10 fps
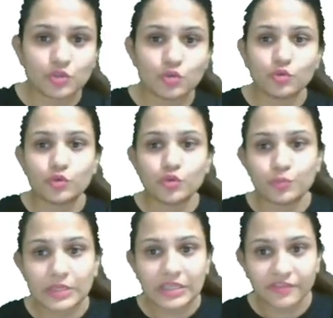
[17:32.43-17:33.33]
Do you
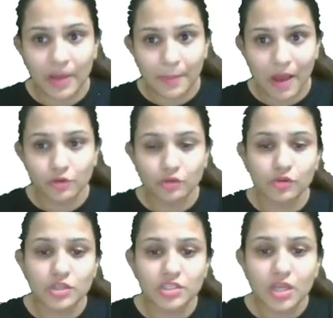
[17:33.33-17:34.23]
believe about
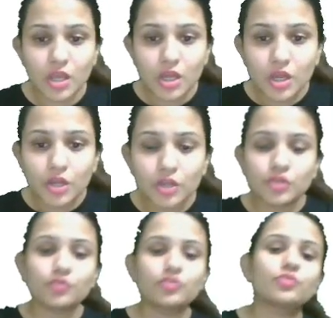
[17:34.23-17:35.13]
ghosts? Do you